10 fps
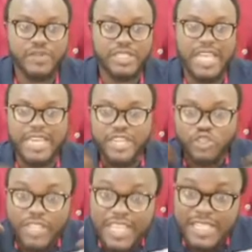we start
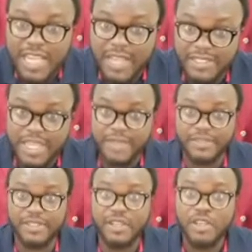educating
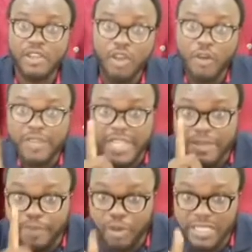ourselves of the
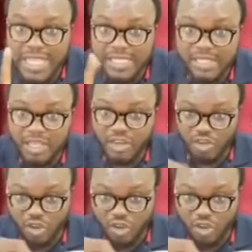importance. I